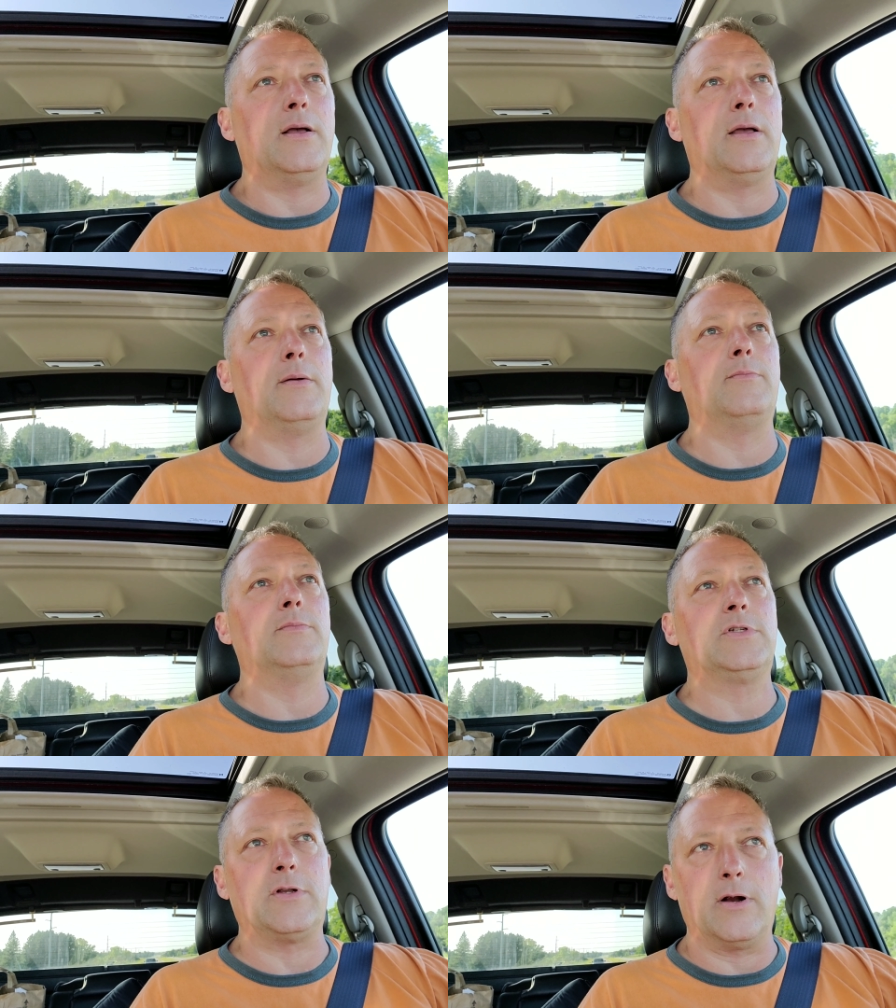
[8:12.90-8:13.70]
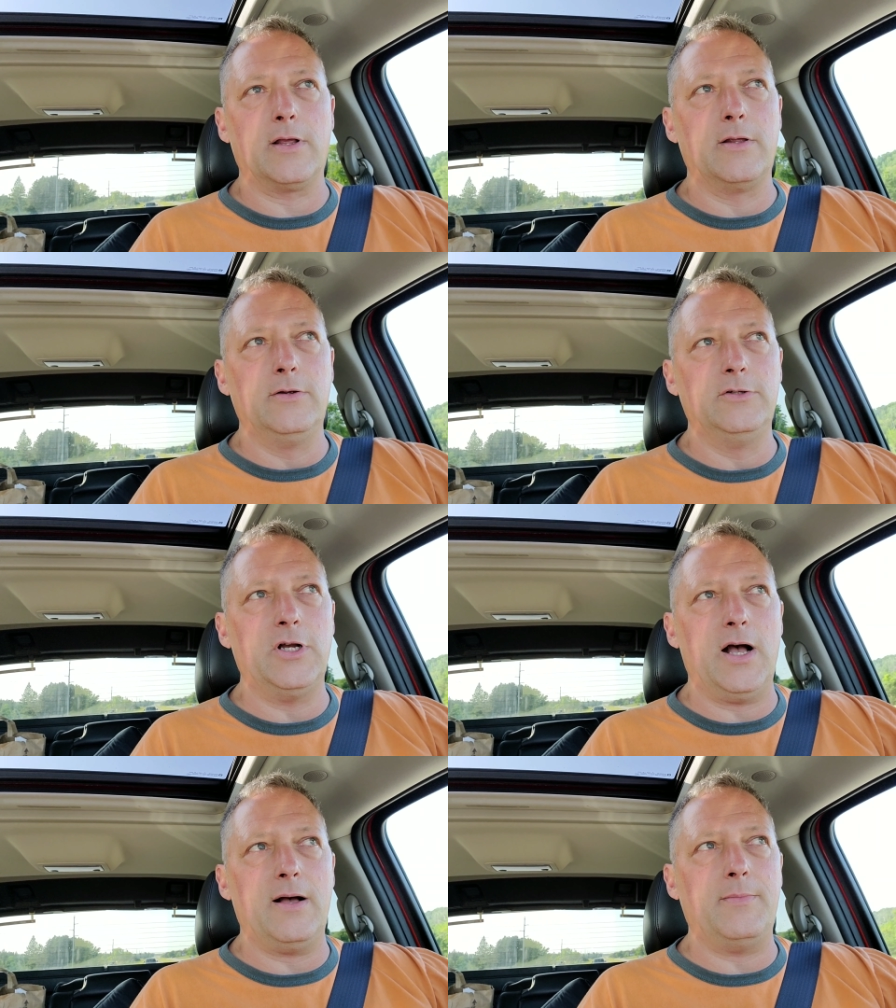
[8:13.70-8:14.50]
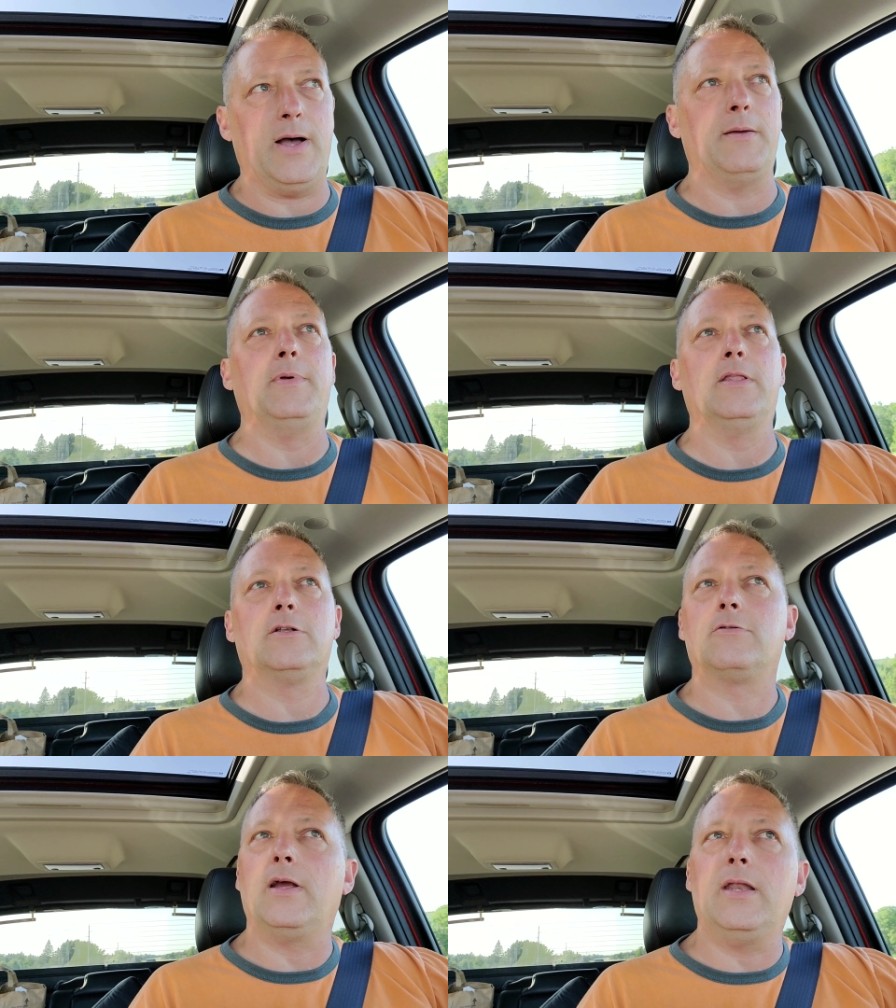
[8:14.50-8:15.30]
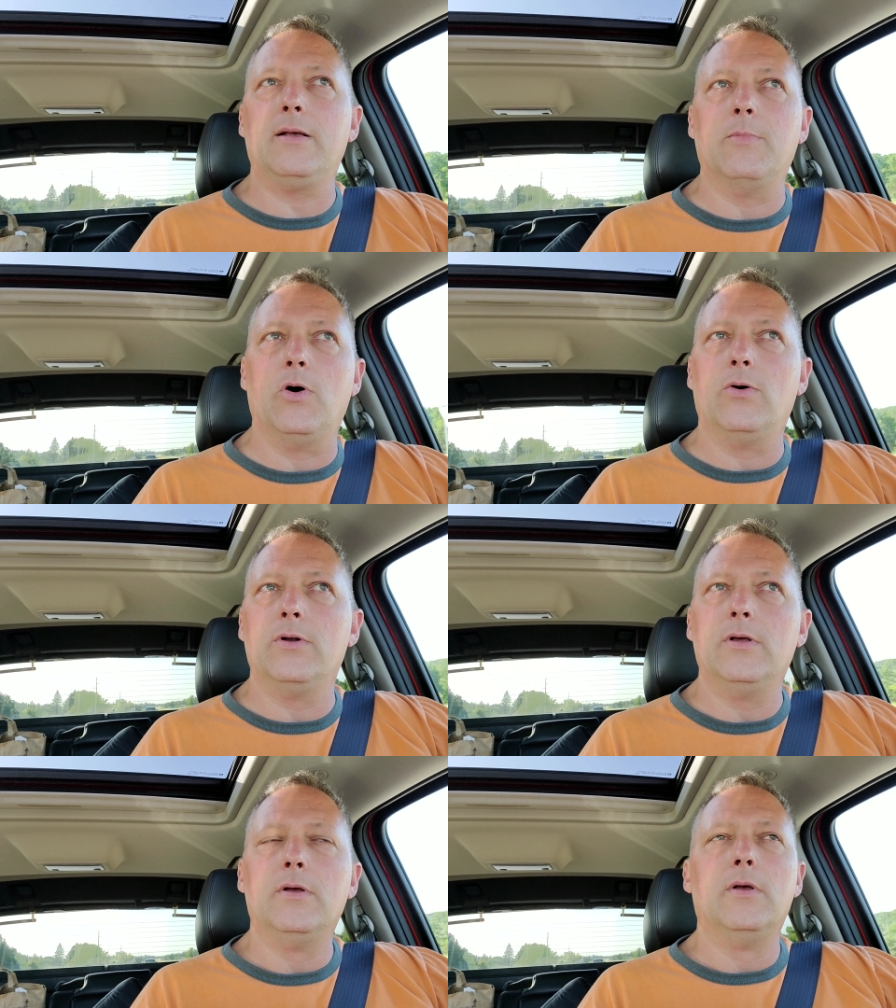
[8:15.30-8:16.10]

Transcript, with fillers: I'm starting a new job. I'm in the training mode.